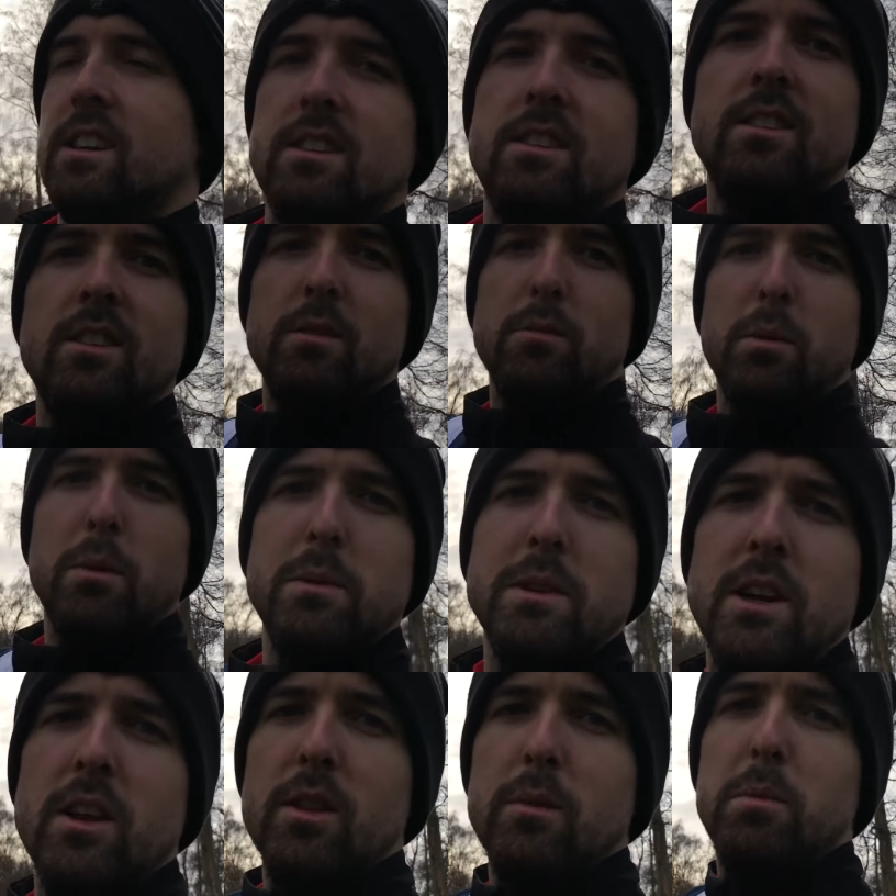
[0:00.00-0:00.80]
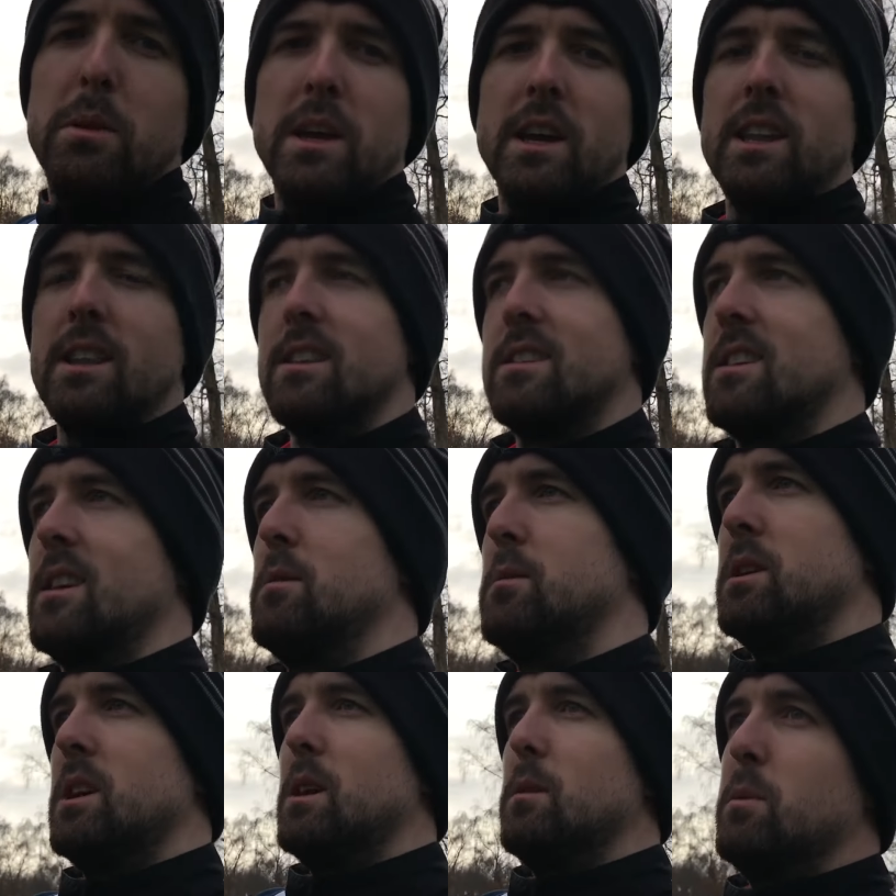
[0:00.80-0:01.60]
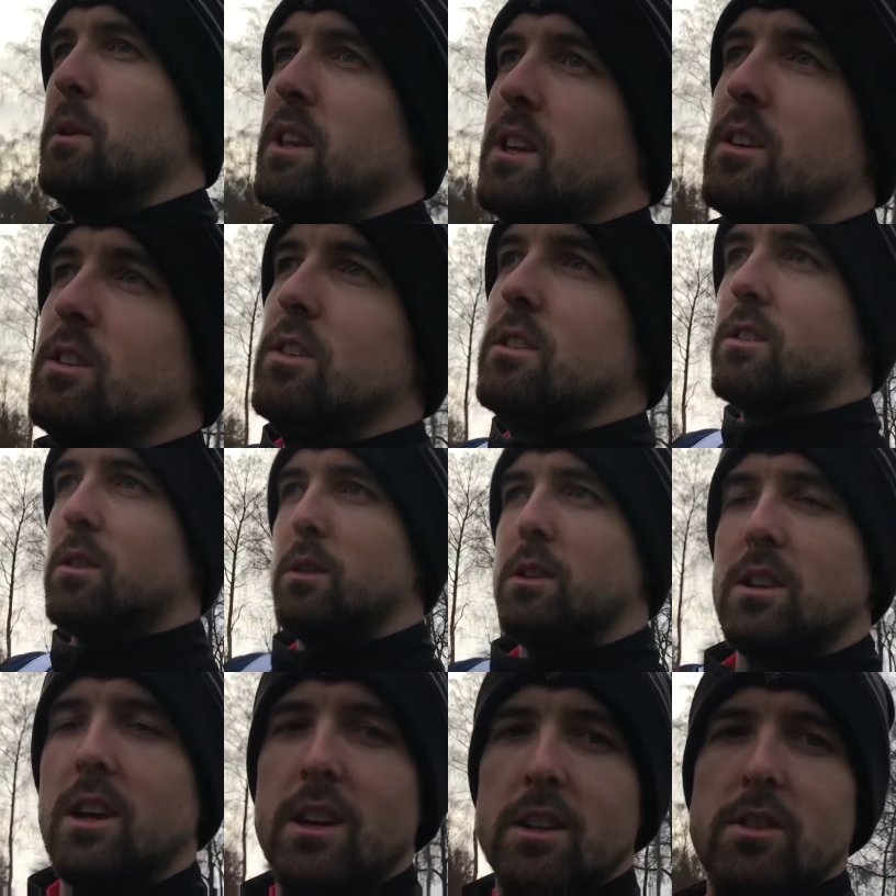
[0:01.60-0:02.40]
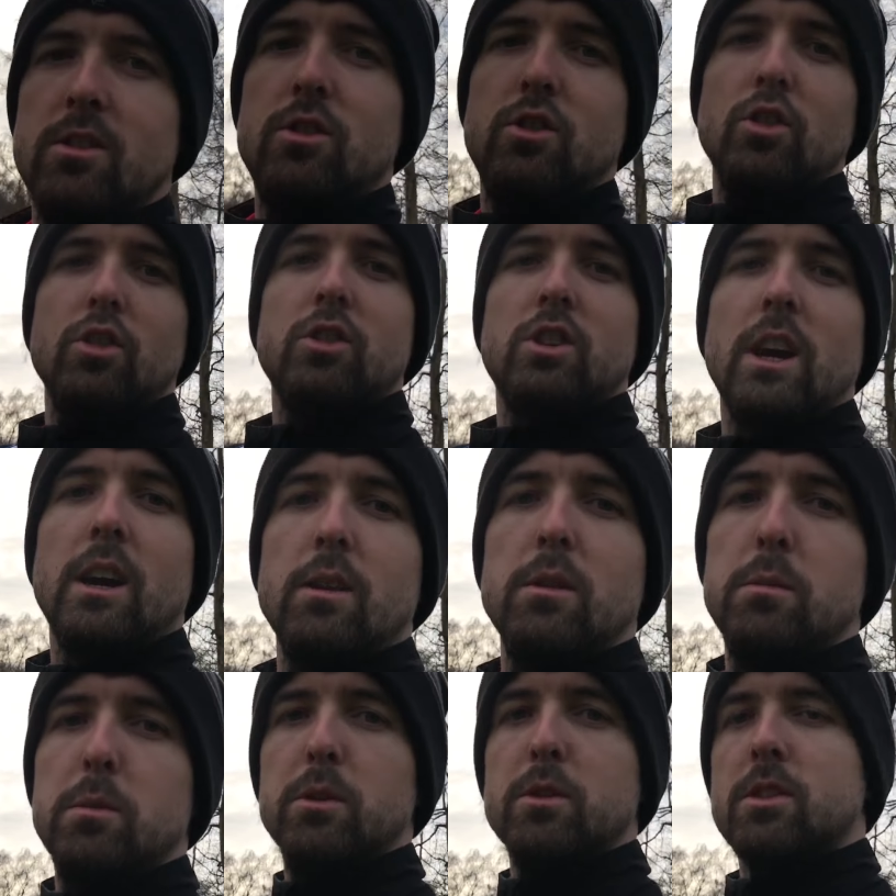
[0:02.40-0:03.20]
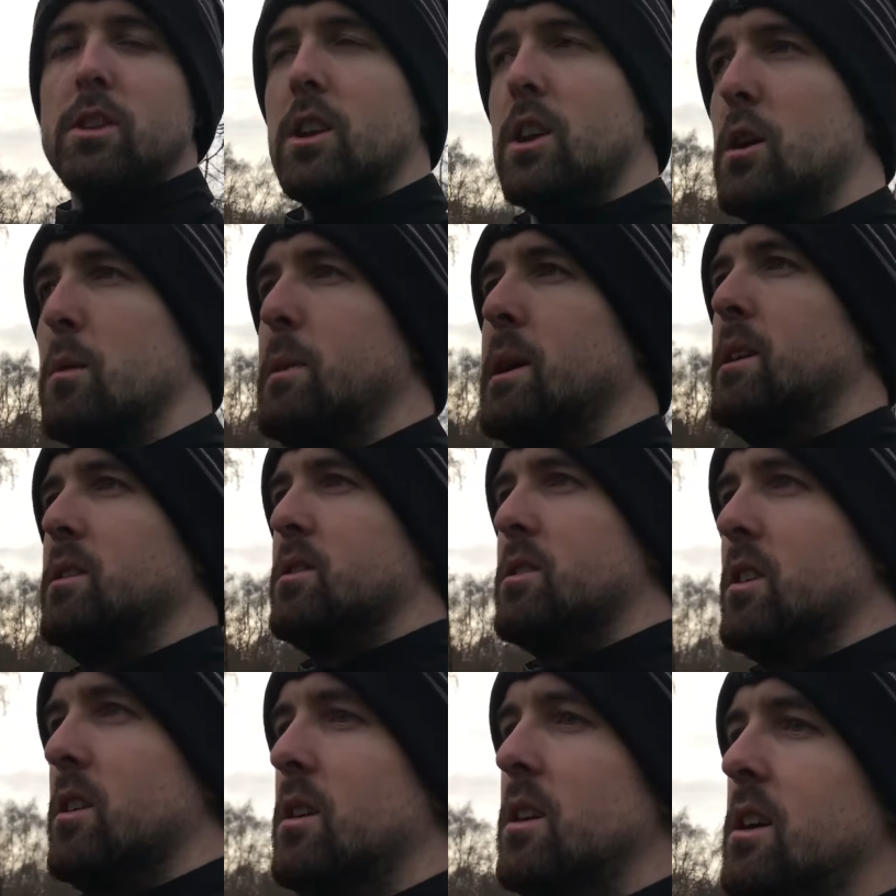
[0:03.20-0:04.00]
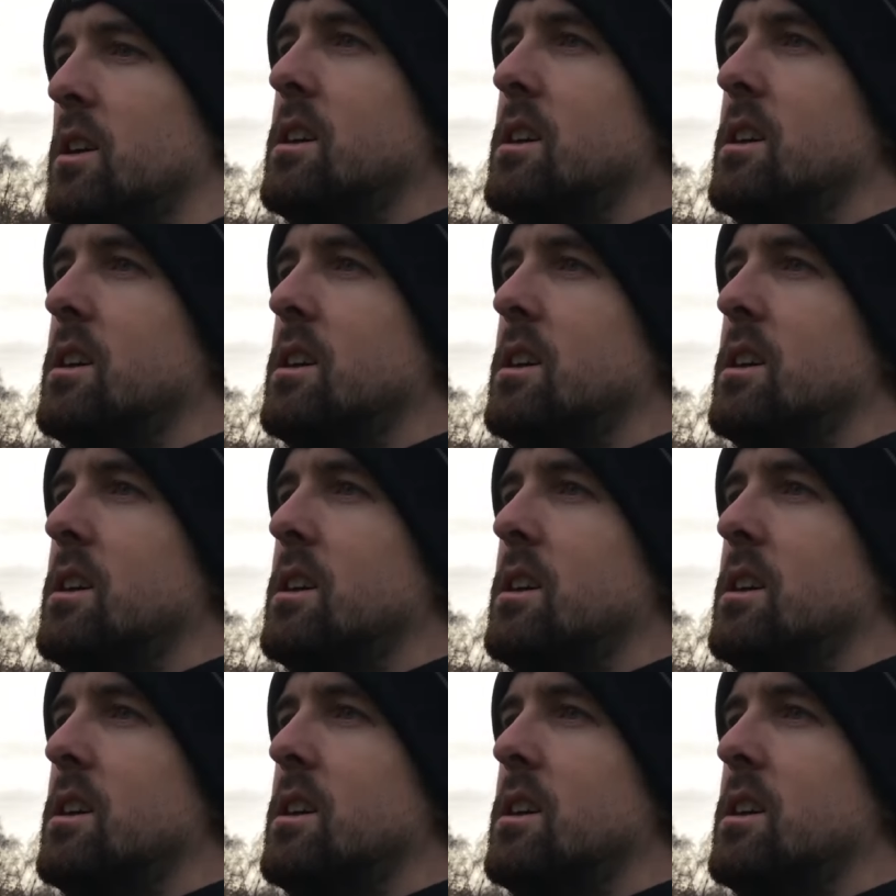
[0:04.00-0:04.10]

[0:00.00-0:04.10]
probably not the play at this time of year, but then also it's hard to judge how the ball's going to come out, so